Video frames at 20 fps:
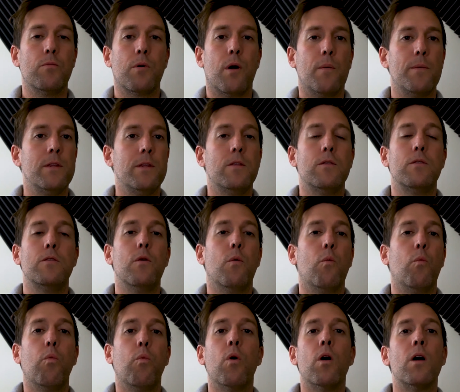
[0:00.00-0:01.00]
probably the
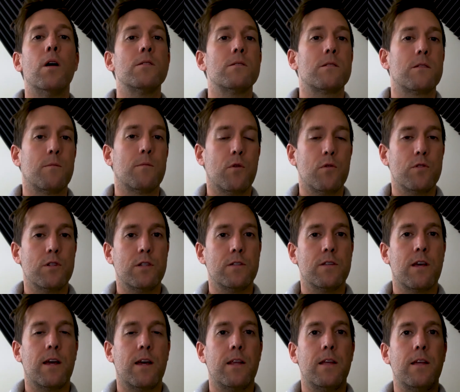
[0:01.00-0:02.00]
worst approach
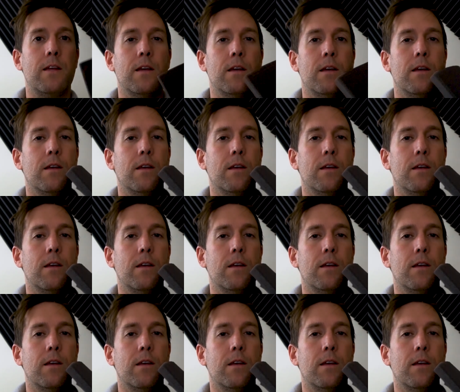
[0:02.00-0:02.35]
anxiety